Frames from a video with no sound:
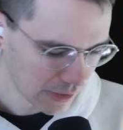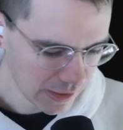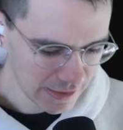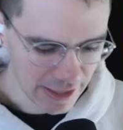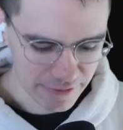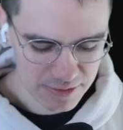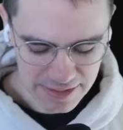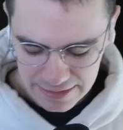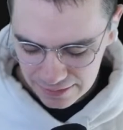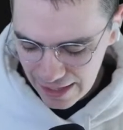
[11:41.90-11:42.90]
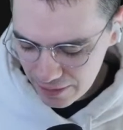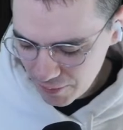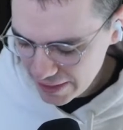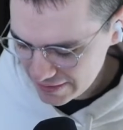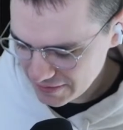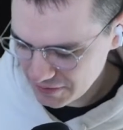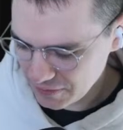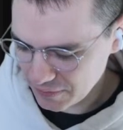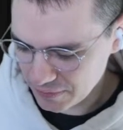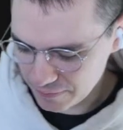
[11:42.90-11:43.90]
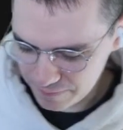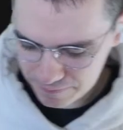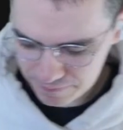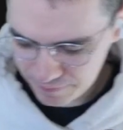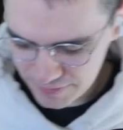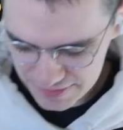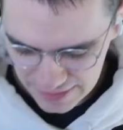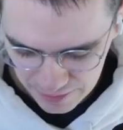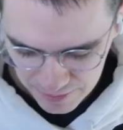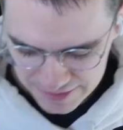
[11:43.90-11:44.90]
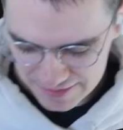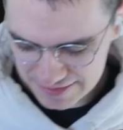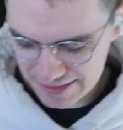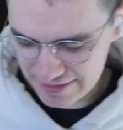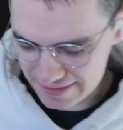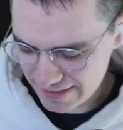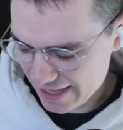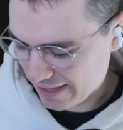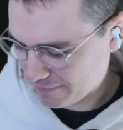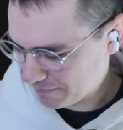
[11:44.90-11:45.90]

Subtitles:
Yeah, there's a lot of ways to skin this cat.